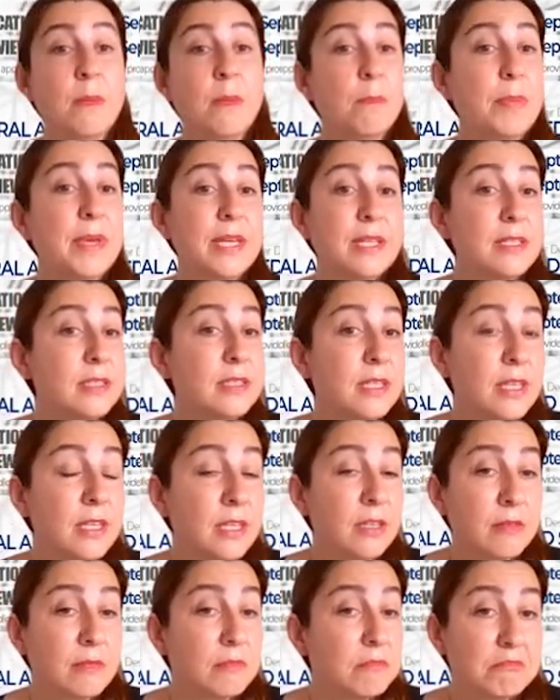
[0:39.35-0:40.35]

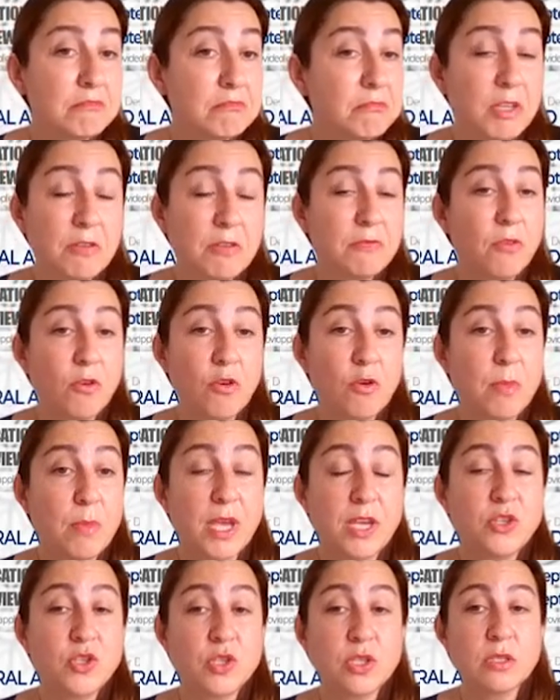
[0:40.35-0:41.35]
building
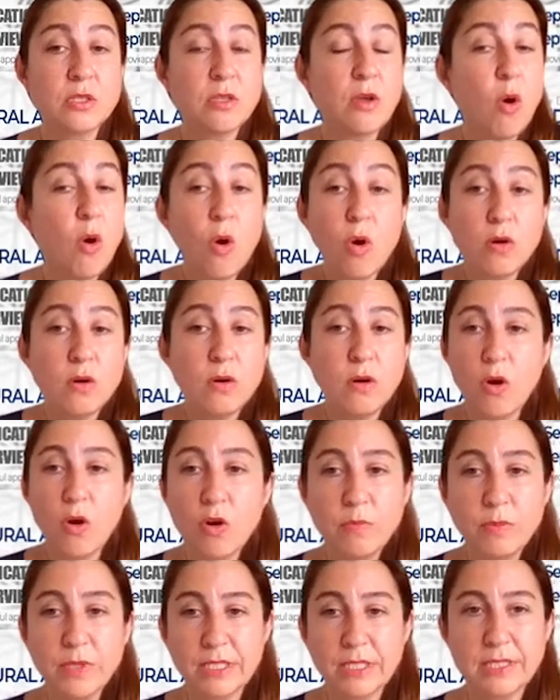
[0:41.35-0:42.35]
information, or
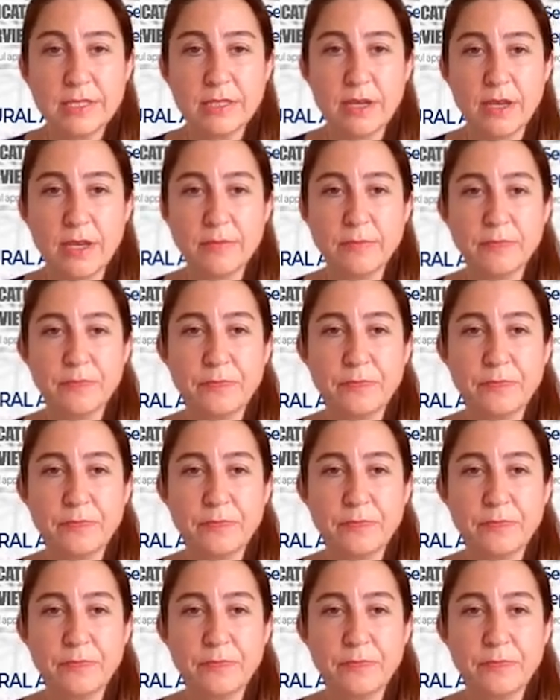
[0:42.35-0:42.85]
urban design.